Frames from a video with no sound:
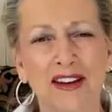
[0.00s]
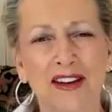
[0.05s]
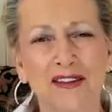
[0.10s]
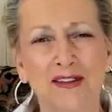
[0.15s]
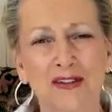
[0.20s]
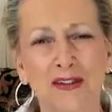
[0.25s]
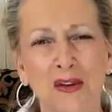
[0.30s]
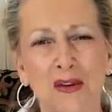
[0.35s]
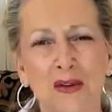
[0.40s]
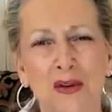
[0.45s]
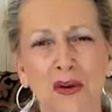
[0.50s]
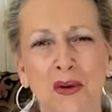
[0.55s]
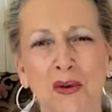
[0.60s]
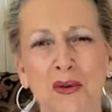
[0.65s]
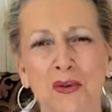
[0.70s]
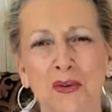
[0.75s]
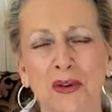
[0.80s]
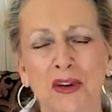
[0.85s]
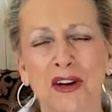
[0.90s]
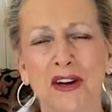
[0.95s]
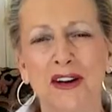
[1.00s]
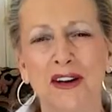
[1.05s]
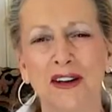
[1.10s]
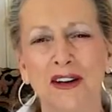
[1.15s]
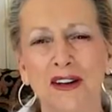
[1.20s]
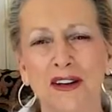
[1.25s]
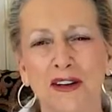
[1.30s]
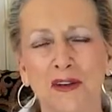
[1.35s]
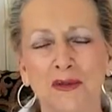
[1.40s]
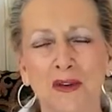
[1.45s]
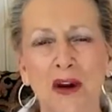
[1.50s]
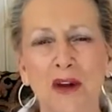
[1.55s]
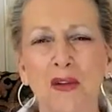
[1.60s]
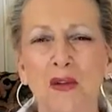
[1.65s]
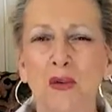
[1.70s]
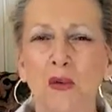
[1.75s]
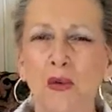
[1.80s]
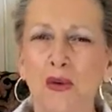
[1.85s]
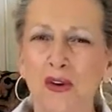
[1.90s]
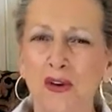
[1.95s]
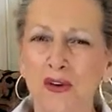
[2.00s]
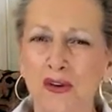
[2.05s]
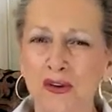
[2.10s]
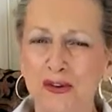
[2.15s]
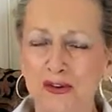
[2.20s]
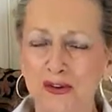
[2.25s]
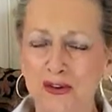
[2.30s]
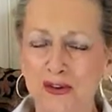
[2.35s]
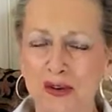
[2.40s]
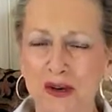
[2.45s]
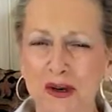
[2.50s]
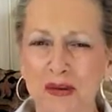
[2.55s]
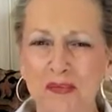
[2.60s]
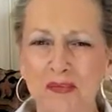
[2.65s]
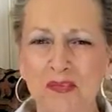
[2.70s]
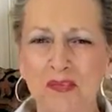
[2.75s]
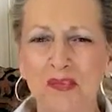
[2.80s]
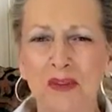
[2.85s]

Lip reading: solo around the world trip.